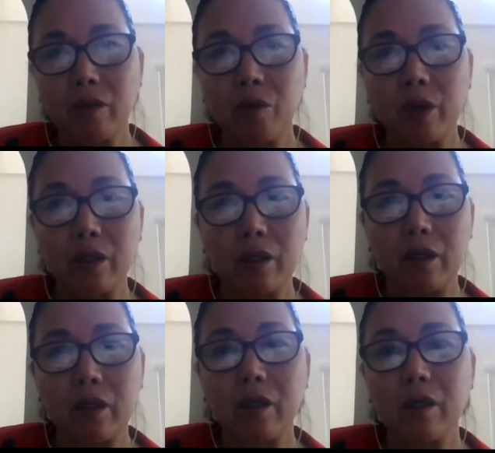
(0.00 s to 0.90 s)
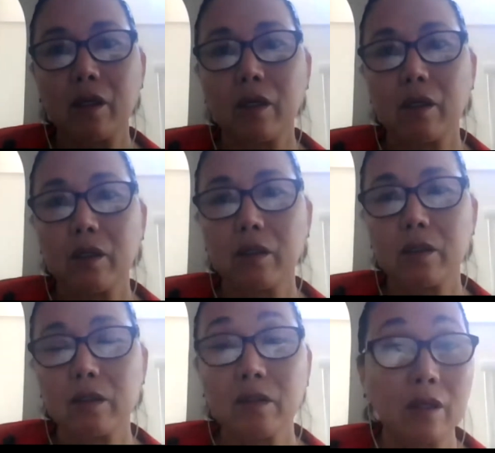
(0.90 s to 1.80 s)
where the
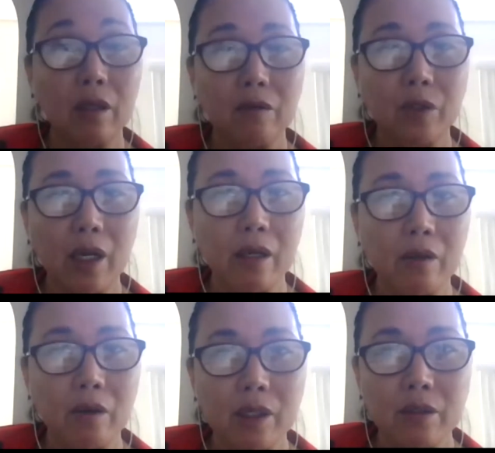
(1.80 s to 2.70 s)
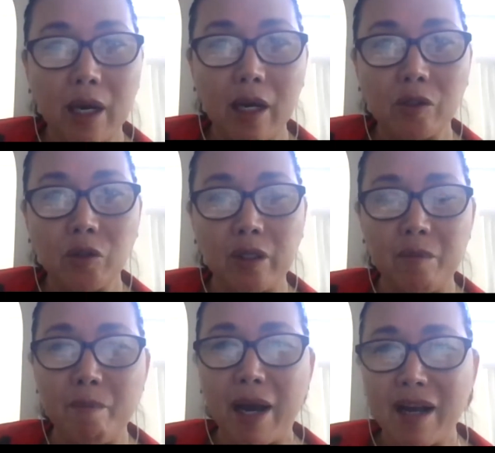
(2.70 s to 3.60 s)
city of Orlando has actually
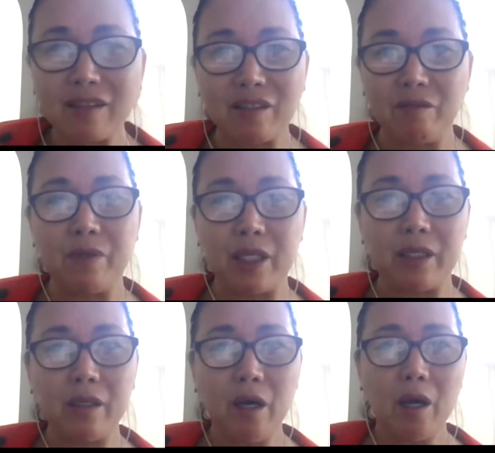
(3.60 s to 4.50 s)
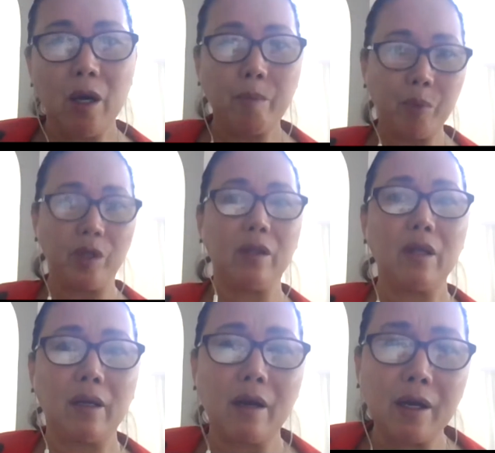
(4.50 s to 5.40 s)
massively put
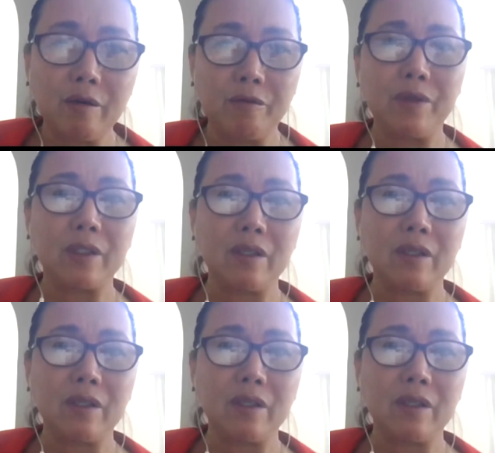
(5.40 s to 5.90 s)
a lot of its